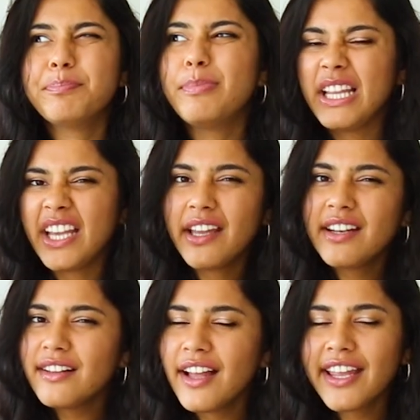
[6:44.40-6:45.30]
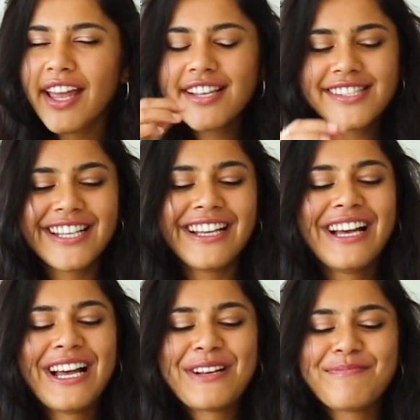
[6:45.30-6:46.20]
blade, I guess,
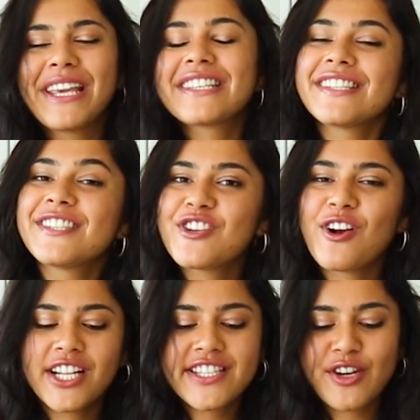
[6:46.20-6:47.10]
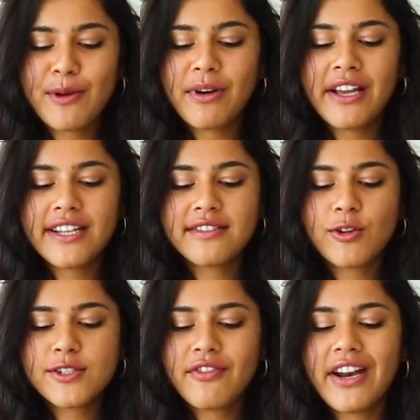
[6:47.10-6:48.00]
because it's a chocolate scraper, it's
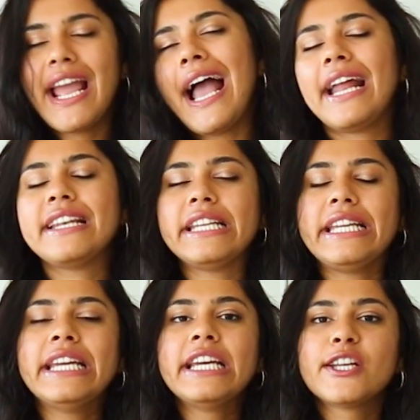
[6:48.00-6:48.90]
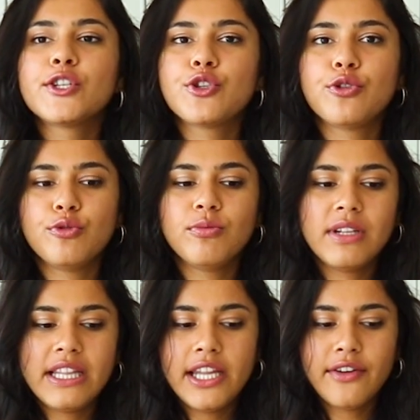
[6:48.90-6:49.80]
also very handy to
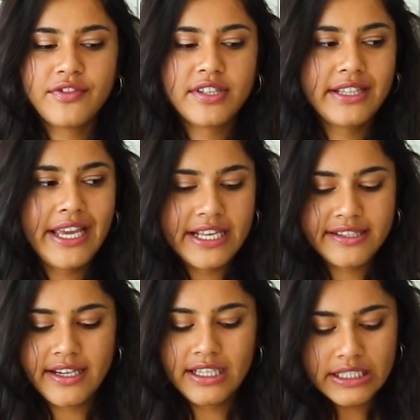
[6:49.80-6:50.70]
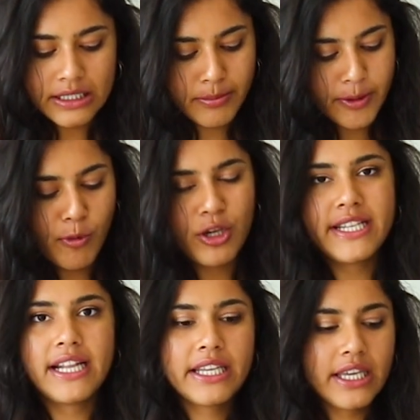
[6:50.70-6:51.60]
lift things that are a little bit more
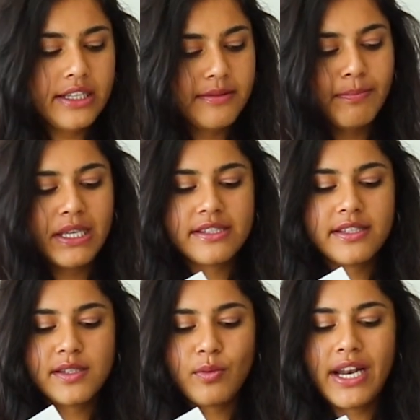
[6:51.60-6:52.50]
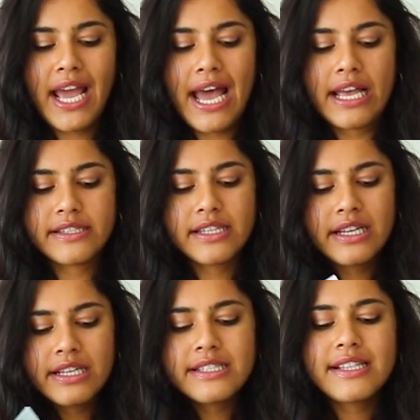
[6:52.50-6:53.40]
delicate, because this one has
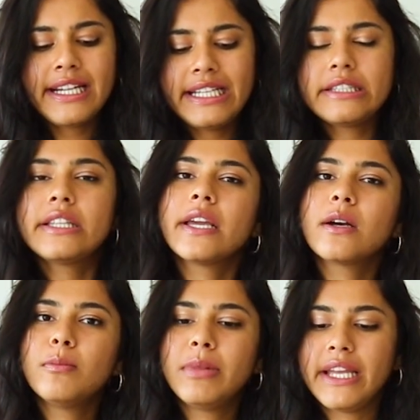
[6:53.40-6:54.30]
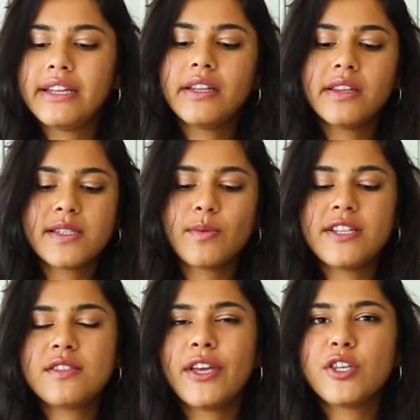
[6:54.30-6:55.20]
slightly thicker blade than this
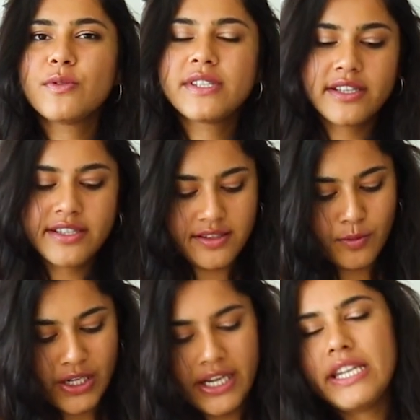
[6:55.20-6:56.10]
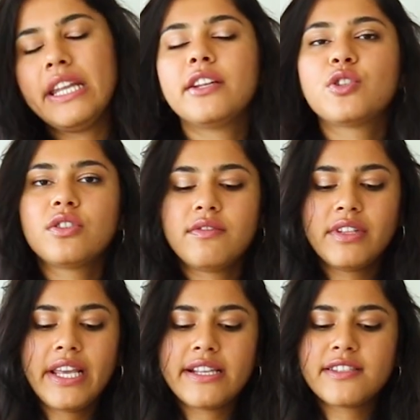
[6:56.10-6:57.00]
one. So I use this when I needed
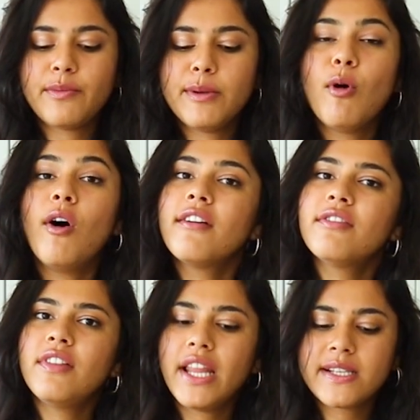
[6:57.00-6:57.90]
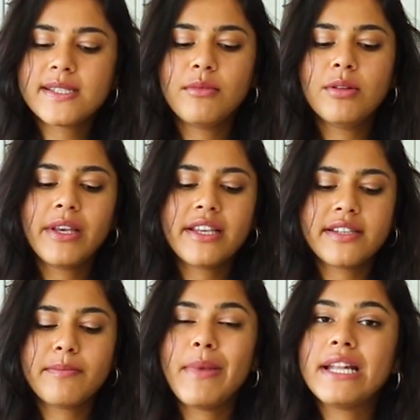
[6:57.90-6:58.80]
things to be more flexible because
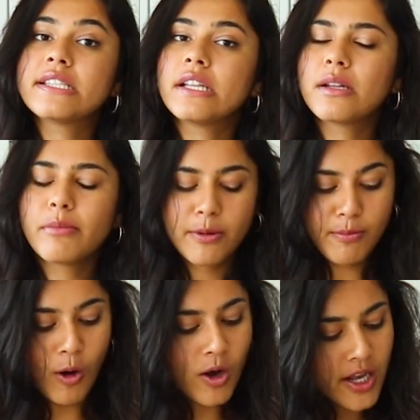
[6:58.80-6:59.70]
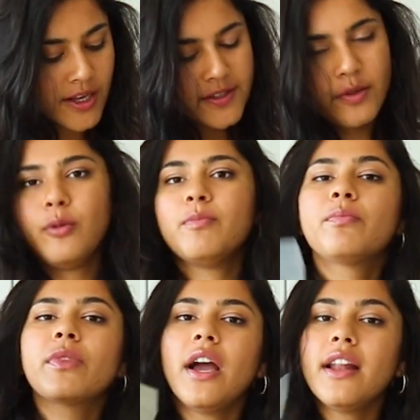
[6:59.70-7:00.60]
it bends a little bit more. So
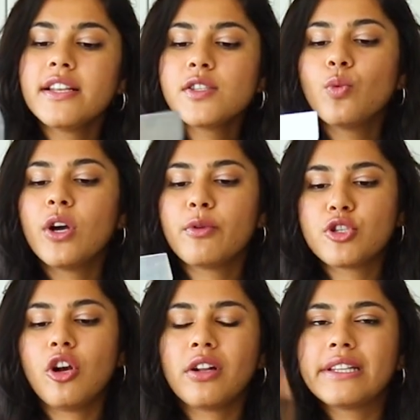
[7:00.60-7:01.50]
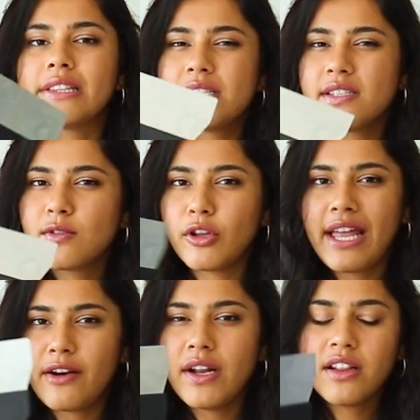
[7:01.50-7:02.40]
unless you work with chocolate, this is not
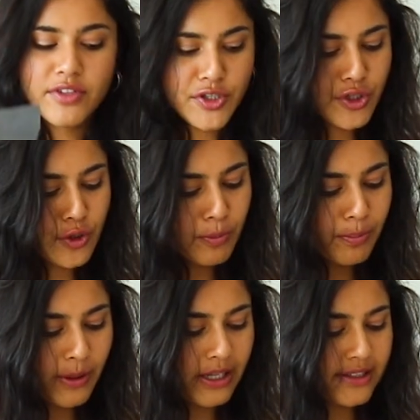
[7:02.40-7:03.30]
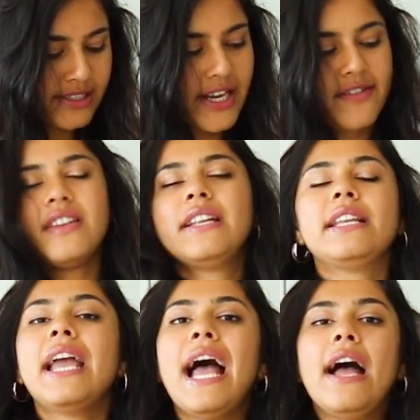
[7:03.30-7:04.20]
that relevant to you, but
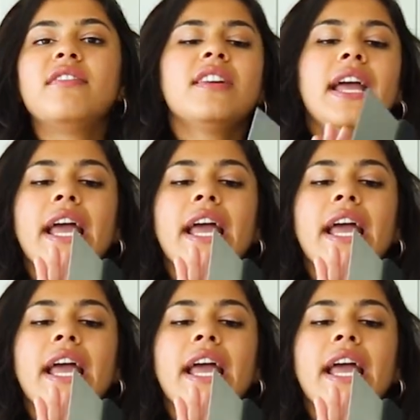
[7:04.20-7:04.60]
definitely have